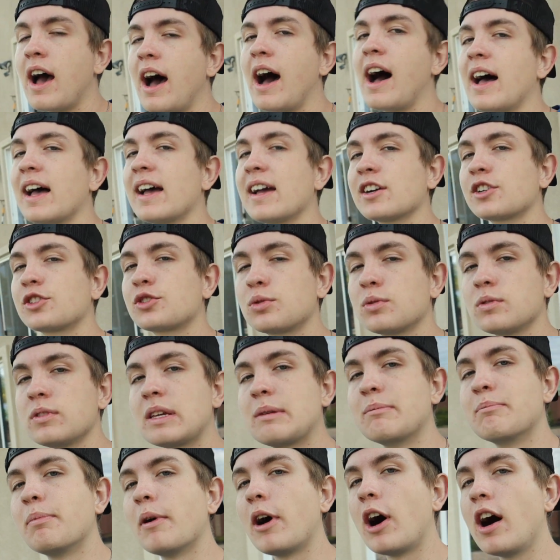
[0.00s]
I
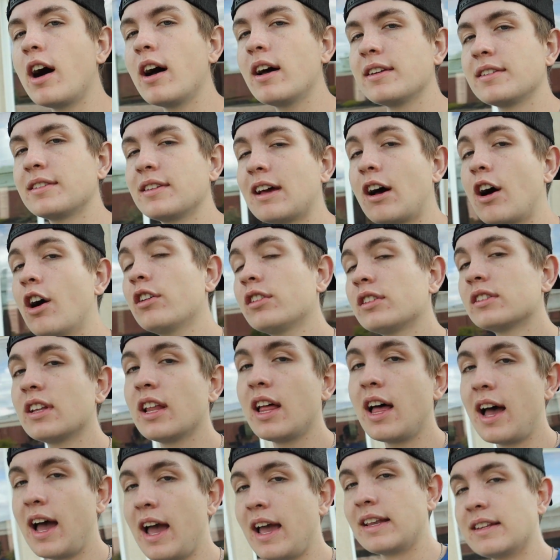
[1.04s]
actually bought
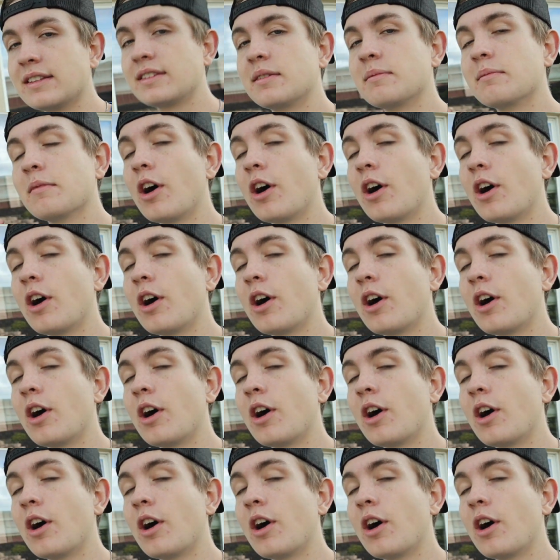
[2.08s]
online